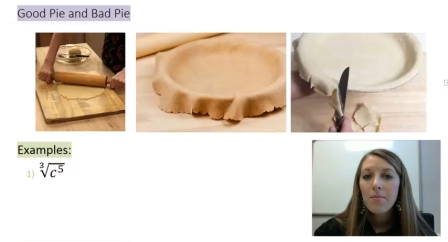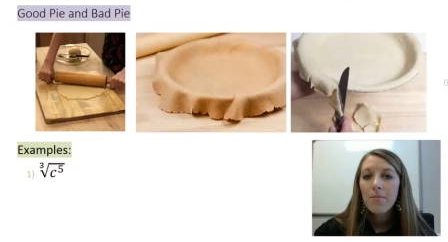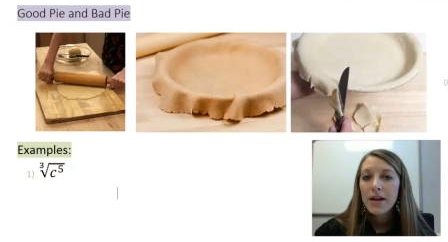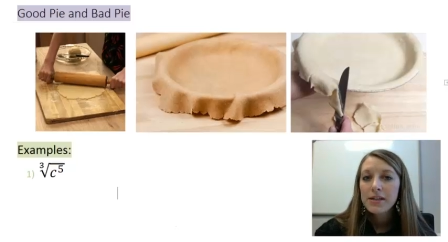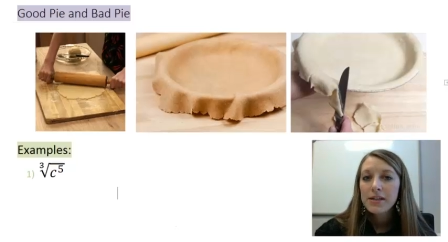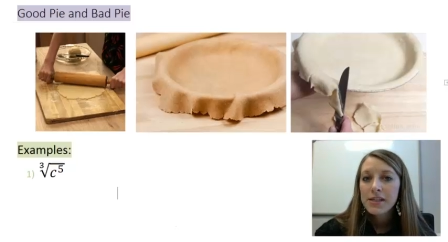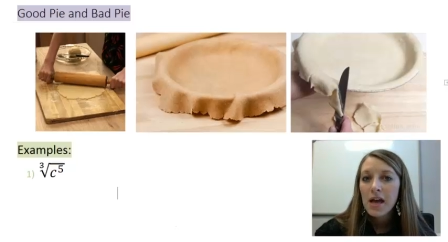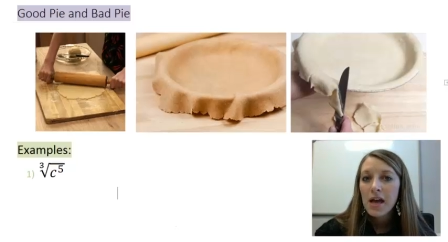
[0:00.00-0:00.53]

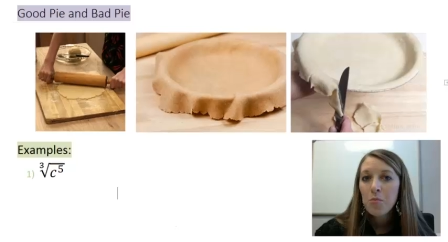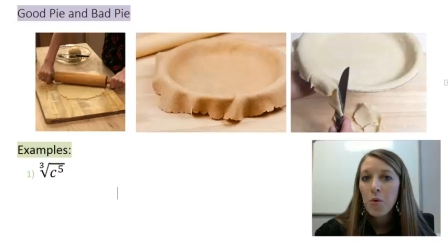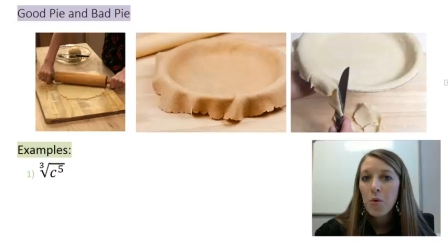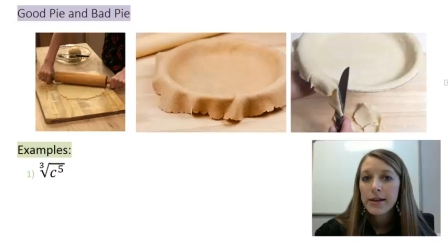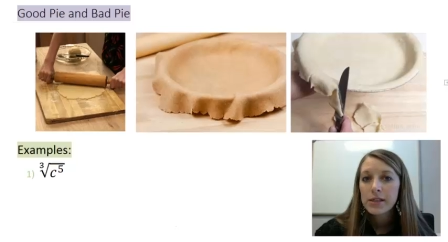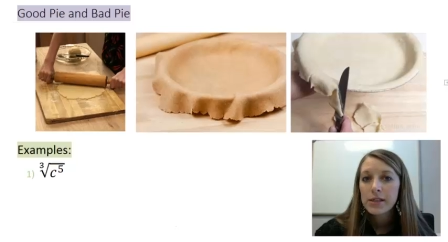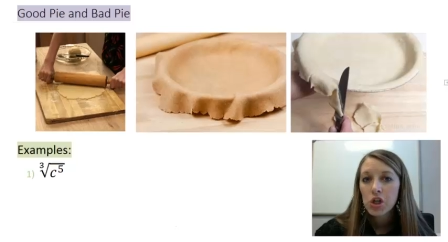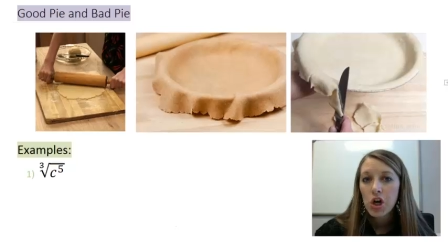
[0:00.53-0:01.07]
By
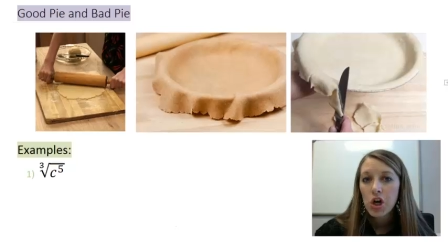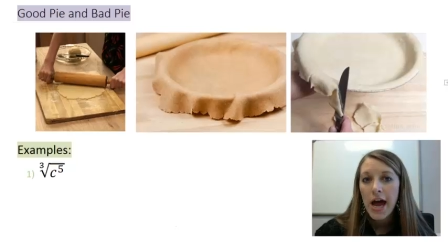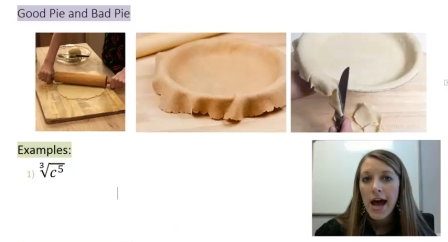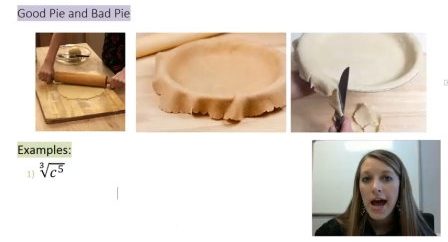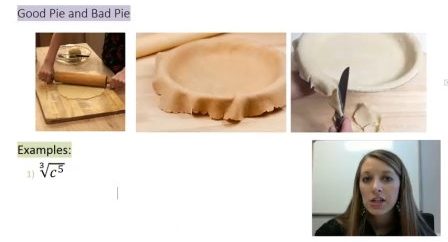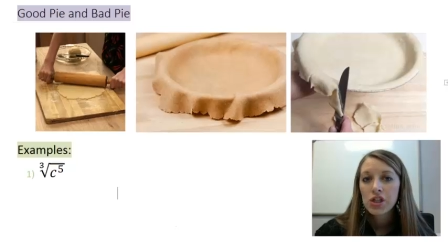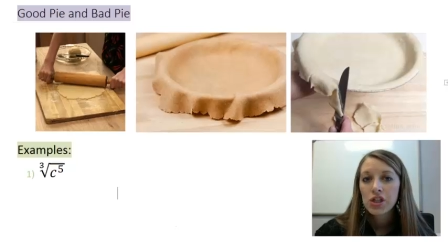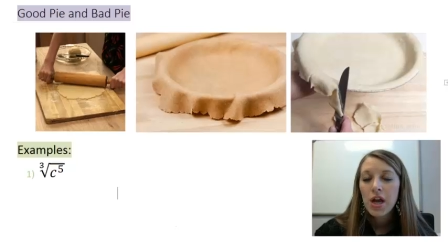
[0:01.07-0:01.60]
somewhat
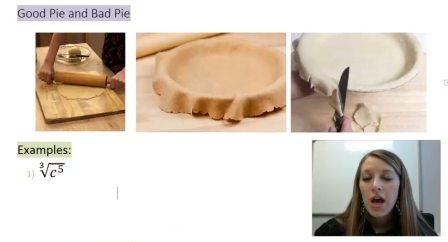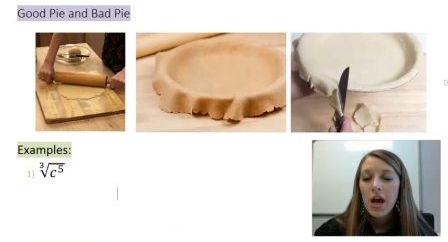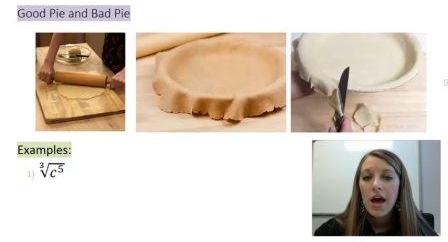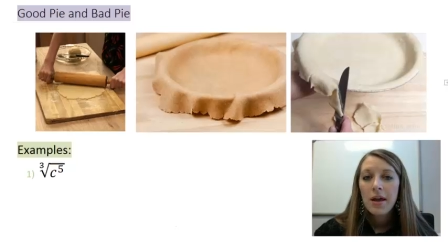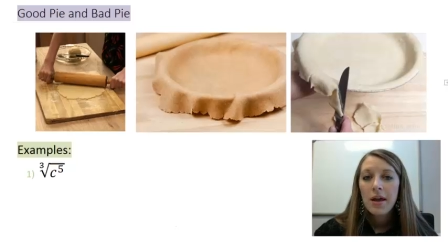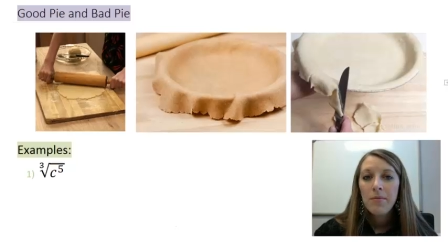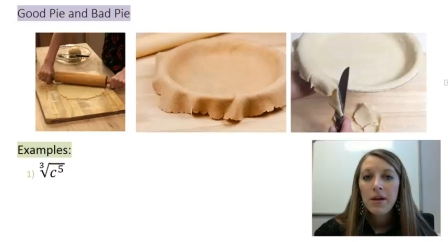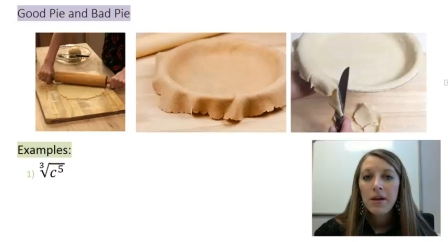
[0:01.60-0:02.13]
scratch,
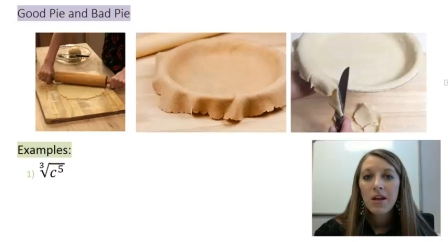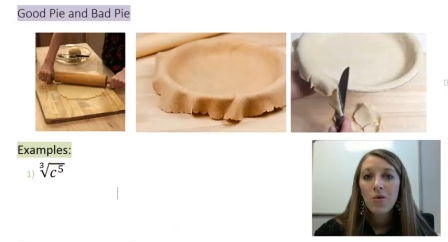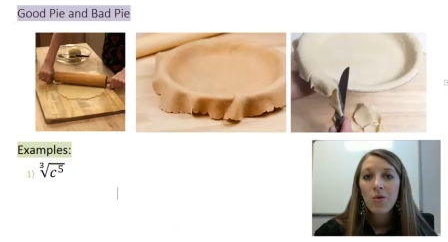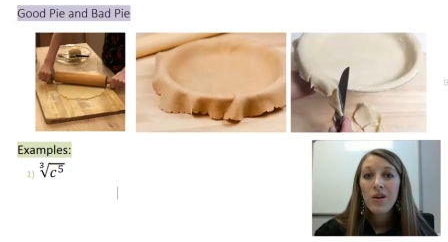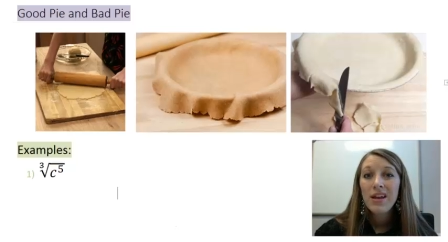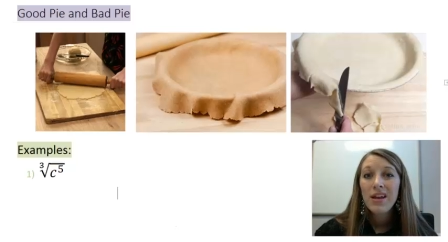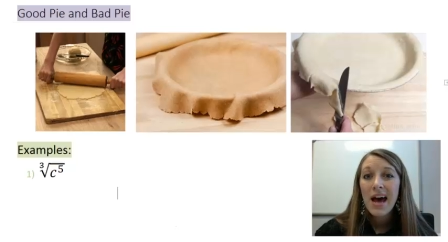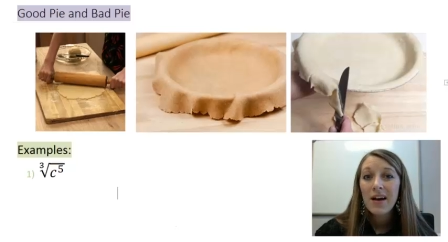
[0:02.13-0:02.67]
I'm
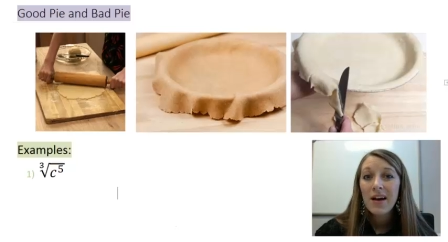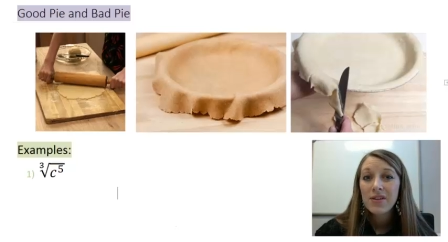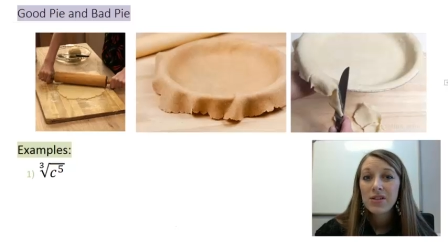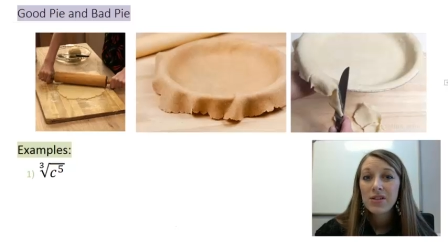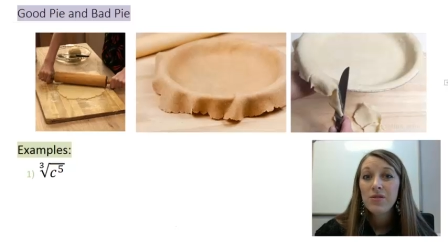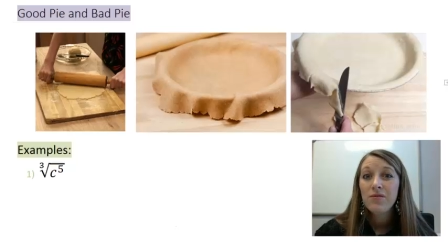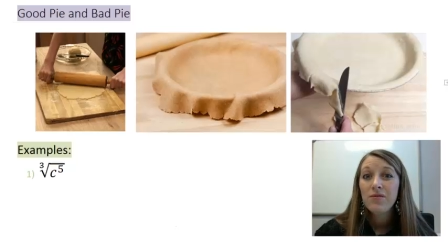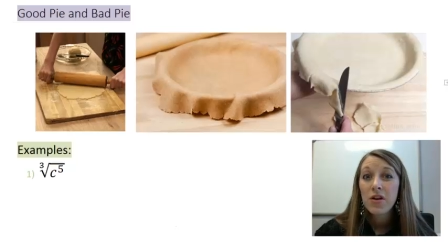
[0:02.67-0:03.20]
meaning we have
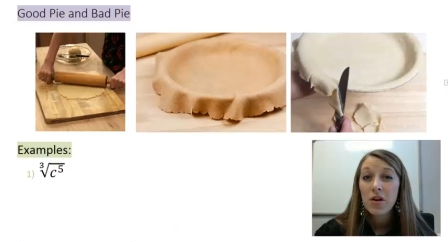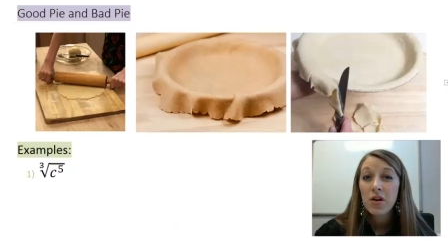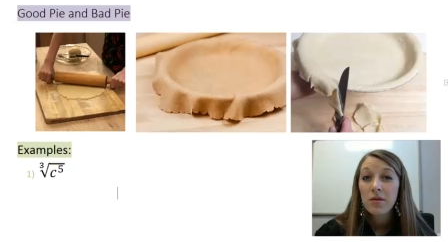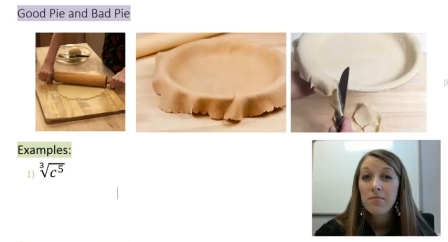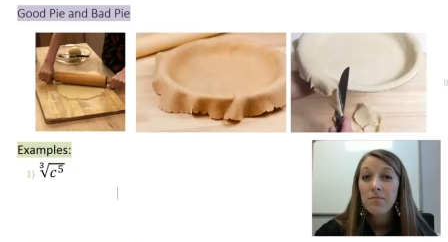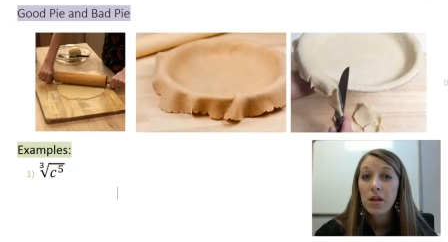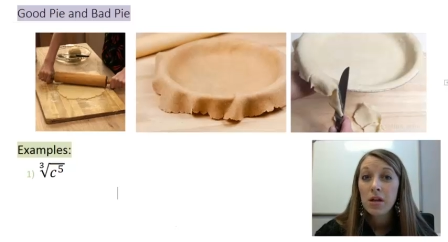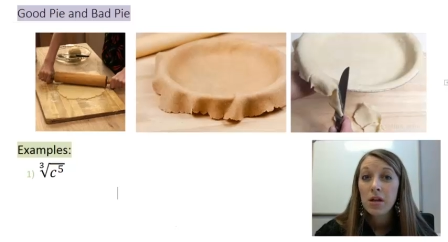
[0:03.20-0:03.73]
to do
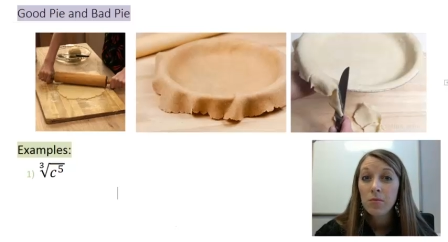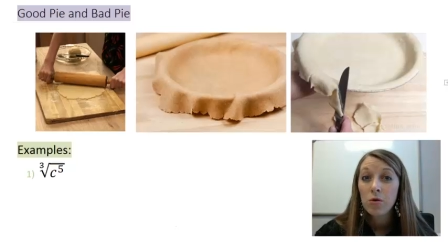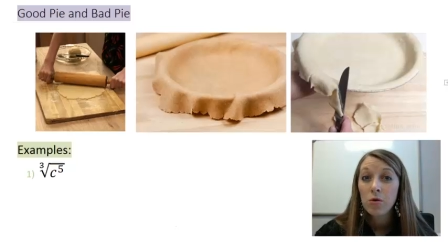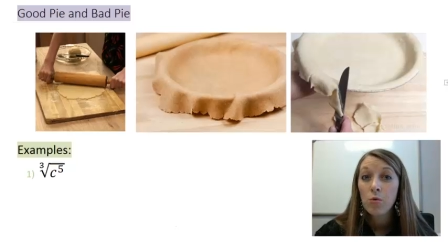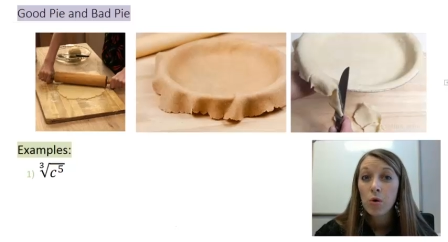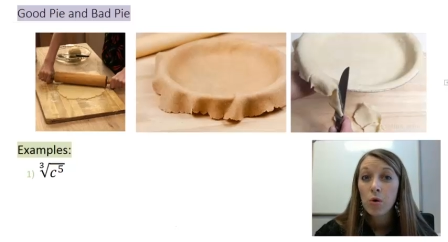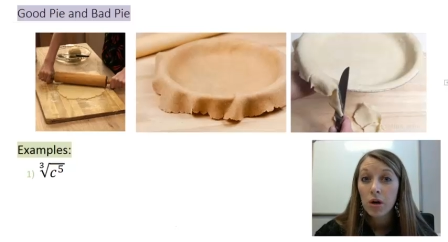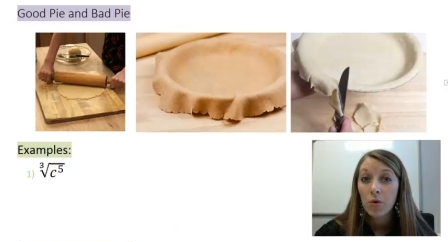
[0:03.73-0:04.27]
very
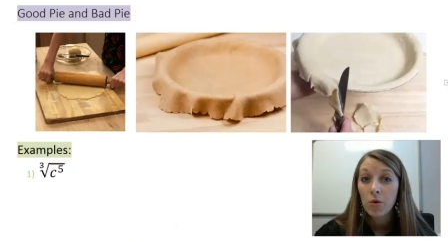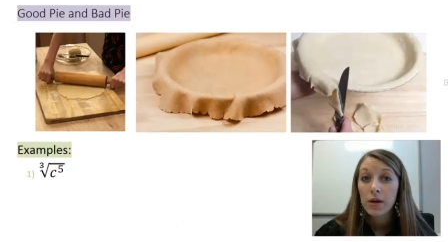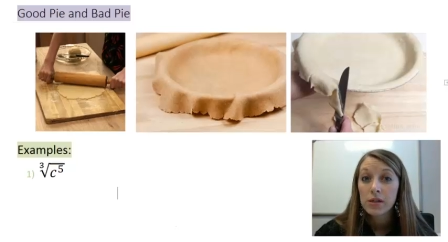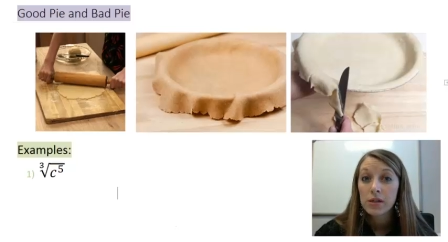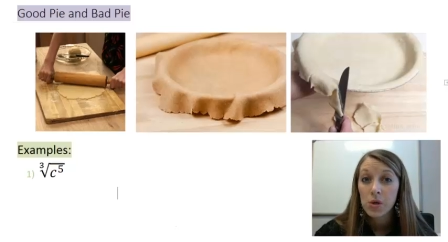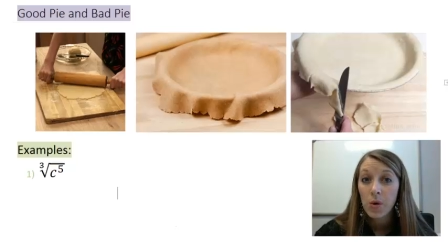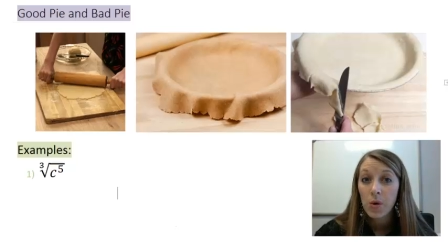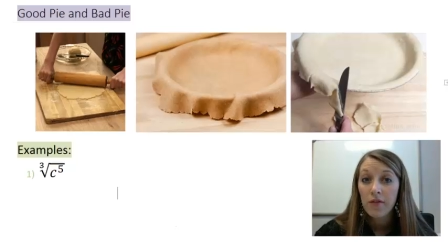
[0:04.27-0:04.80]
minimal work
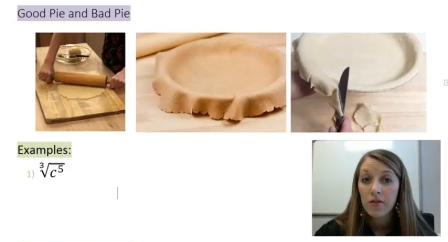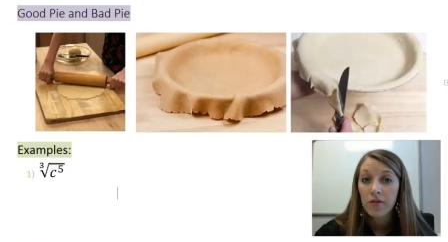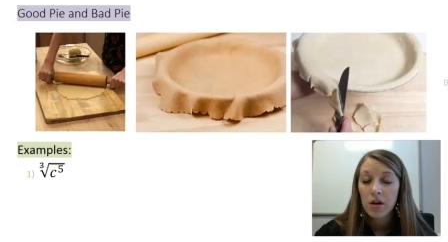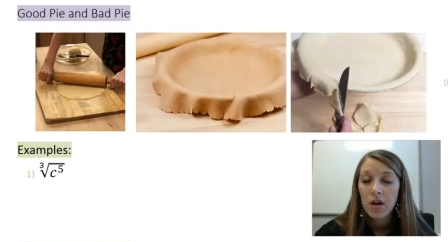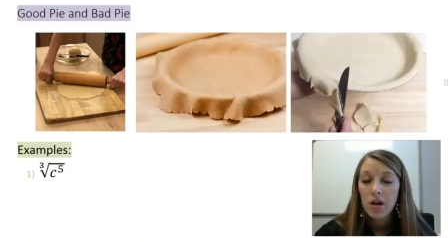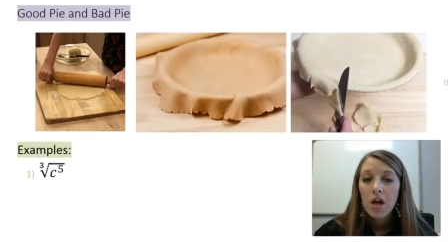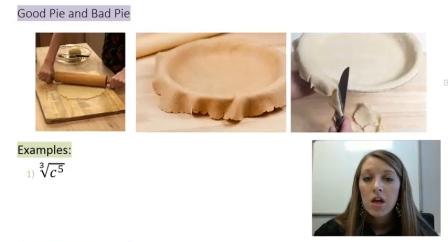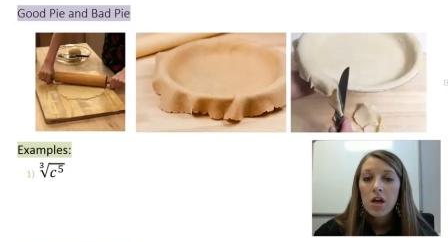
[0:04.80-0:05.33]

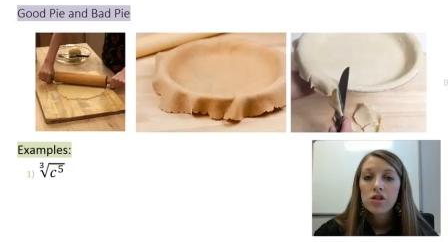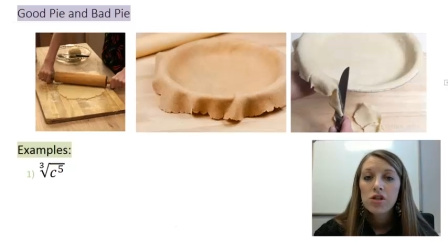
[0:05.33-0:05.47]
whatsoever.